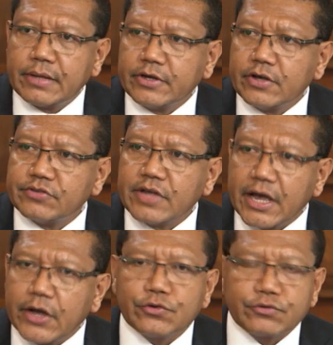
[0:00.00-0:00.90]
because
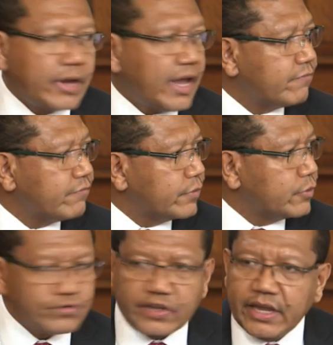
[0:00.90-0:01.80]
I also have
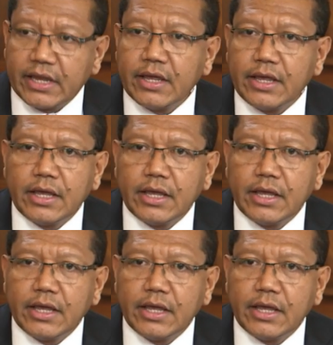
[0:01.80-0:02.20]
to say